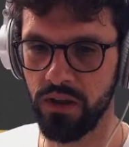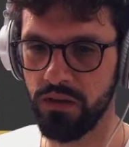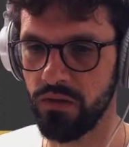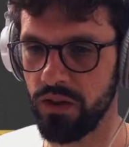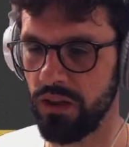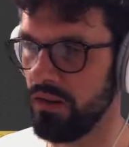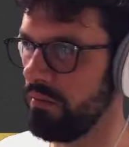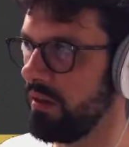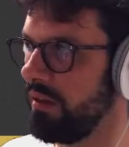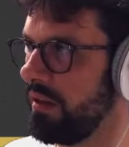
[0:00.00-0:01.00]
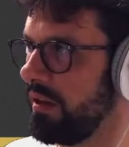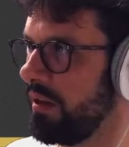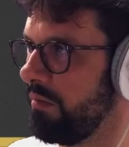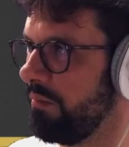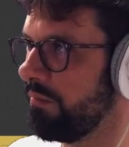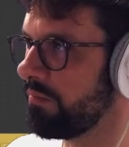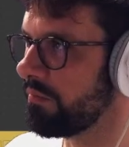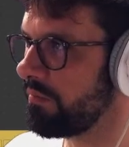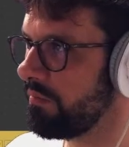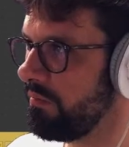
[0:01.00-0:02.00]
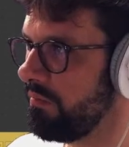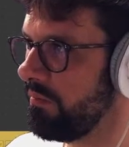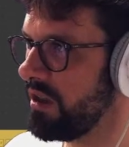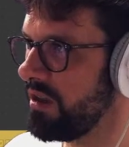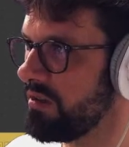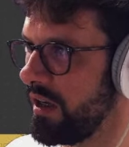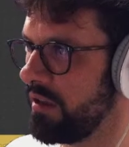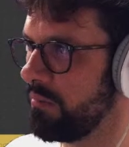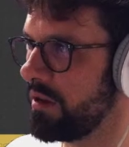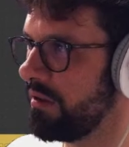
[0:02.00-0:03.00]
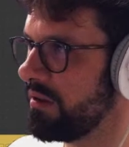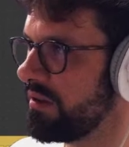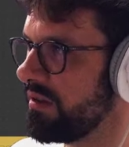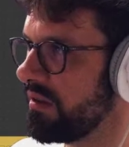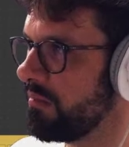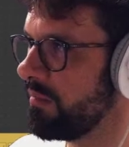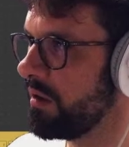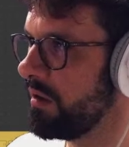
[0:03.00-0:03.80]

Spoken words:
together with the standard material system?